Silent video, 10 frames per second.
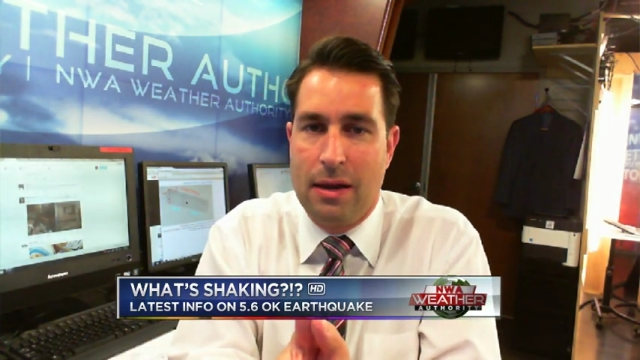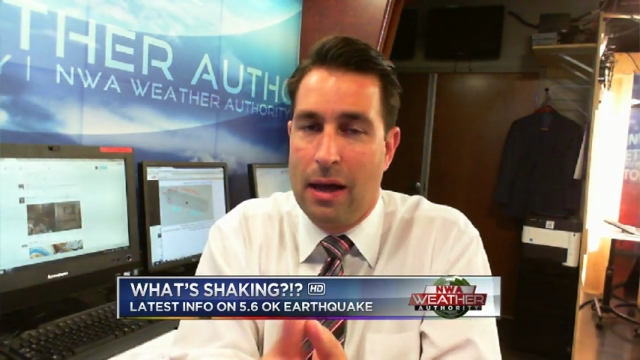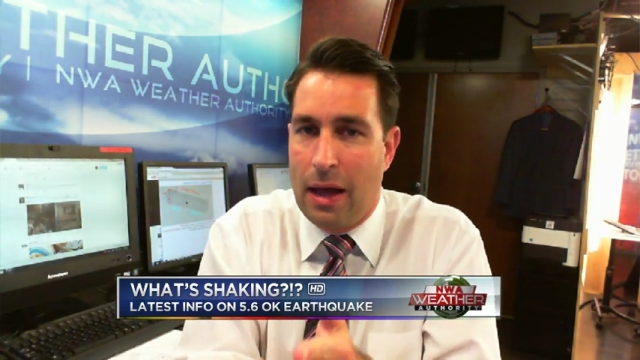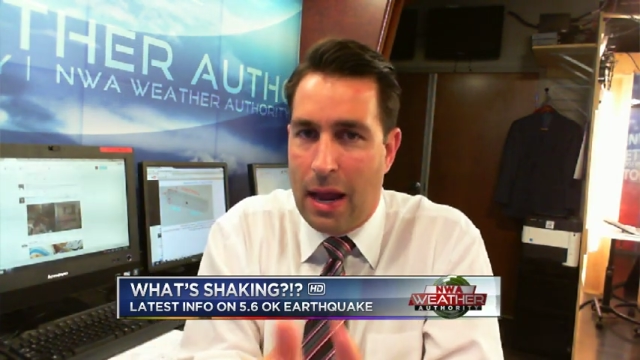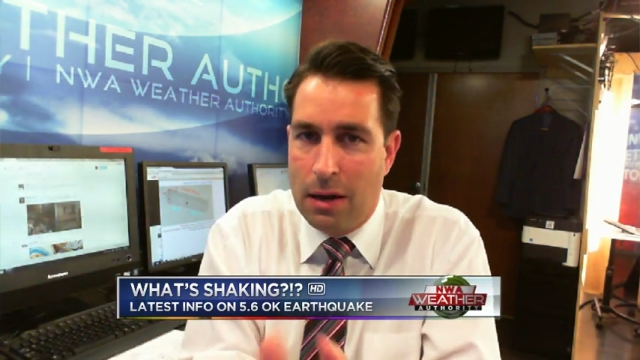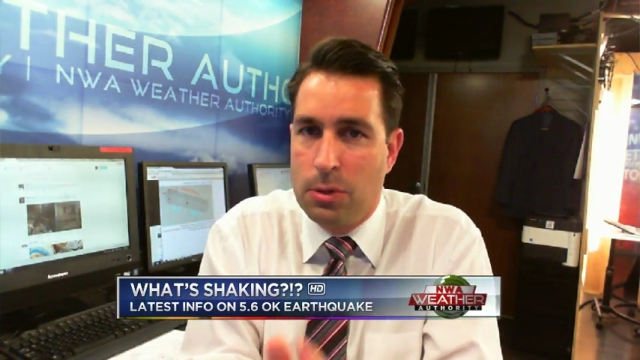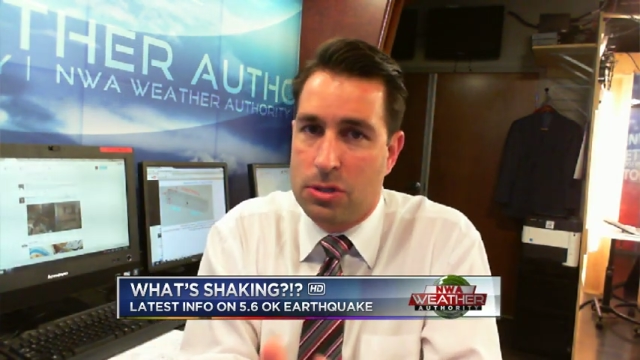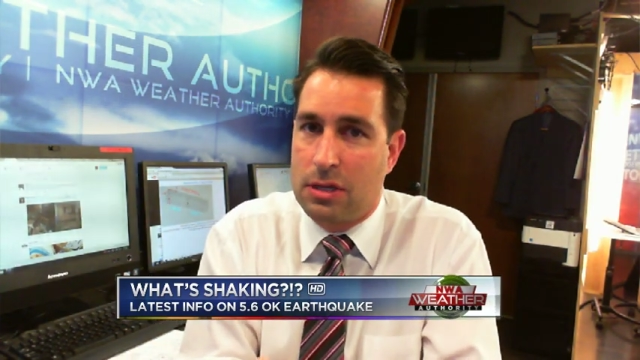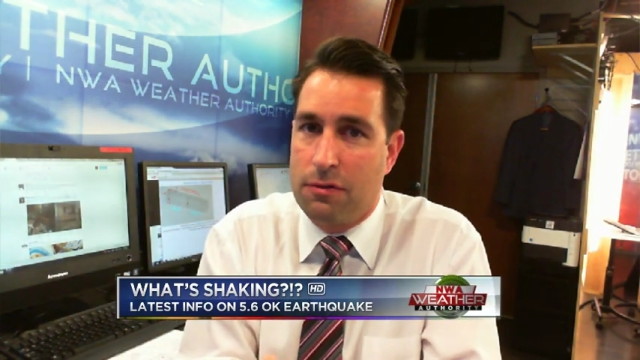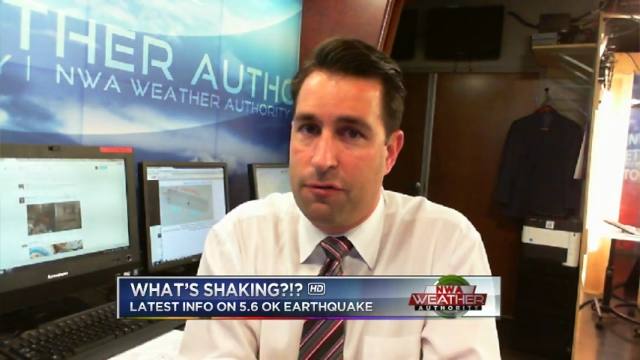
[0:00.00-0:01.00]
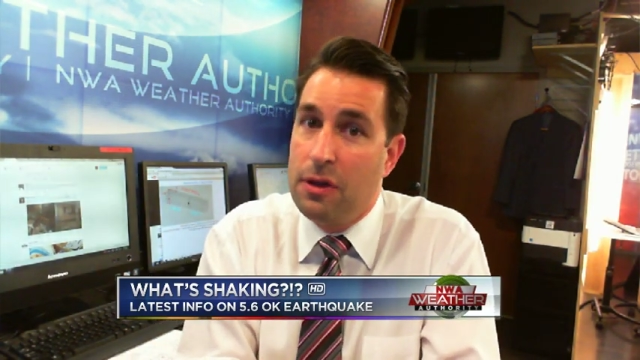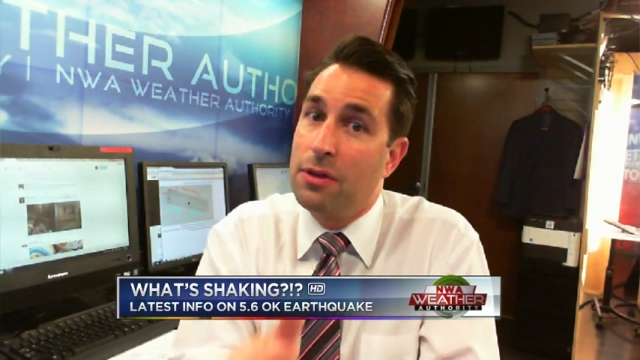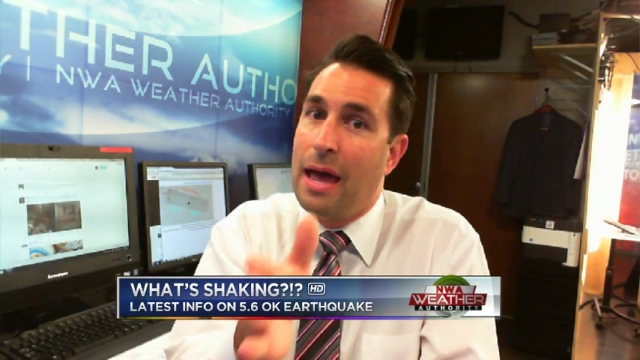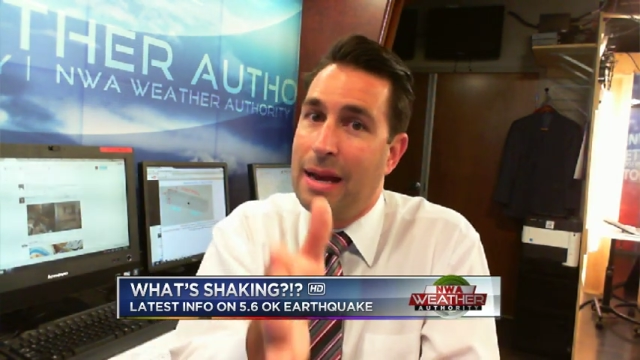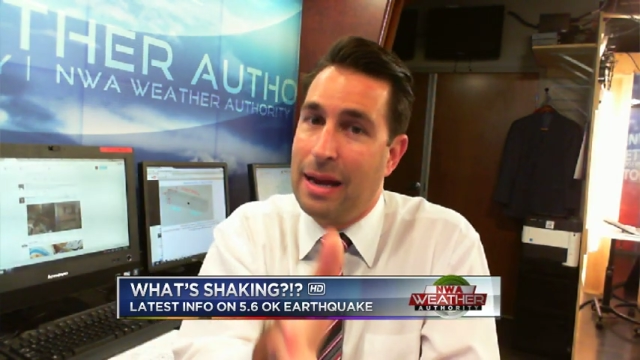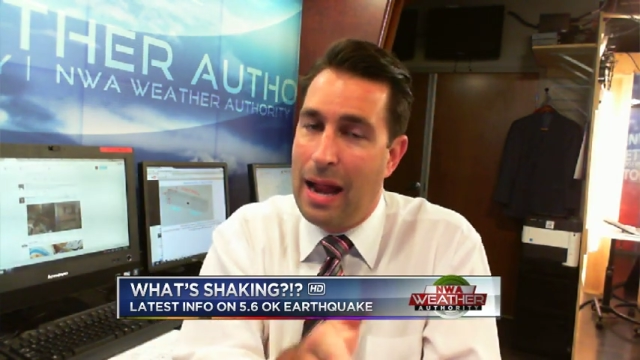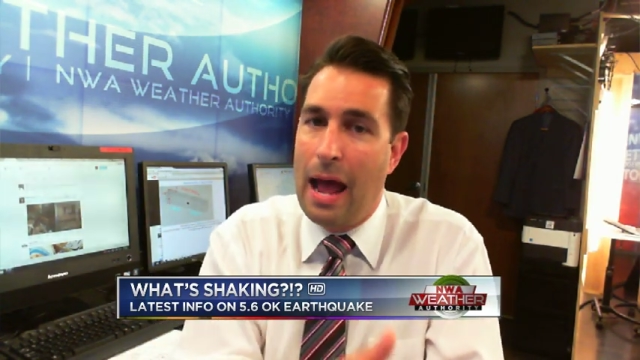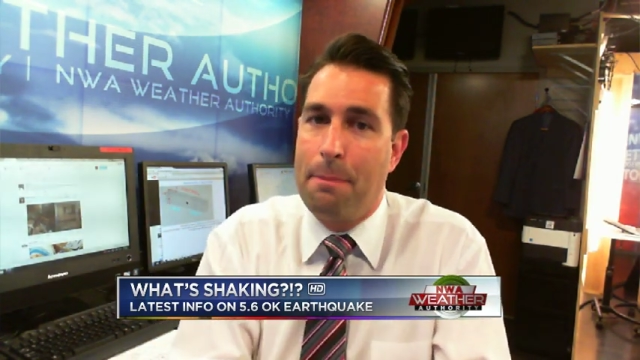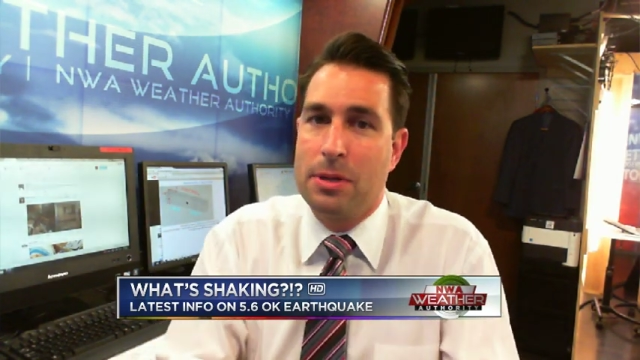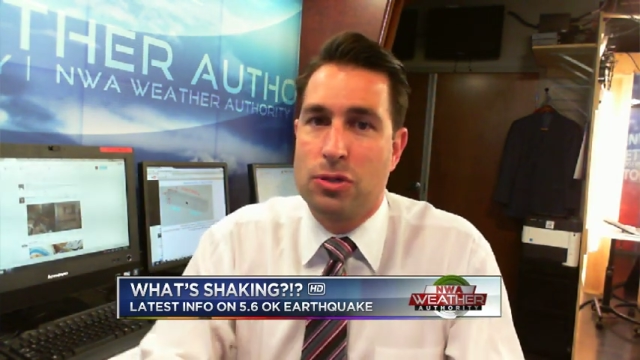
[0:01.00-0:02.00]
Now animals can feel that, and it
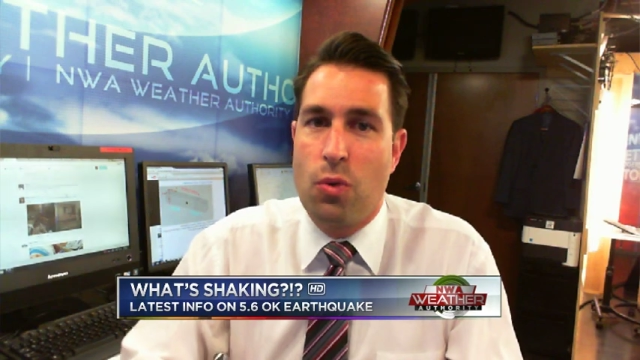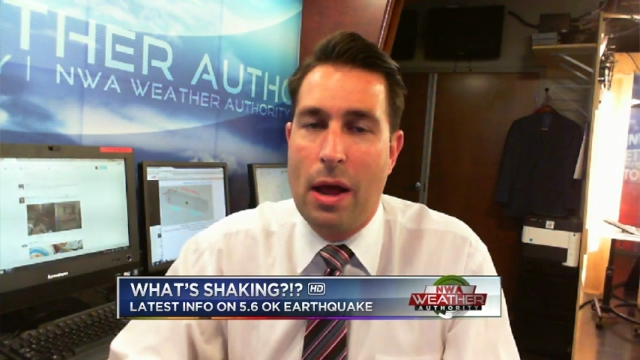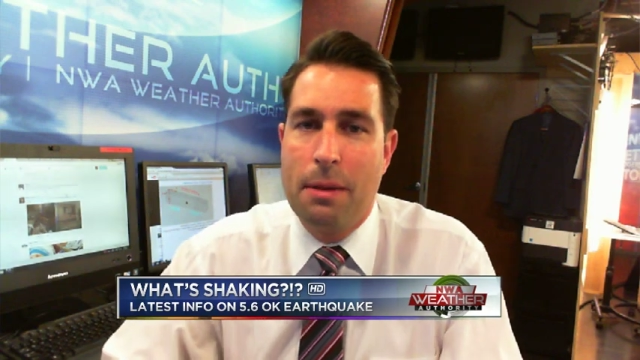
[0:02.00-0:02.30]
happens quite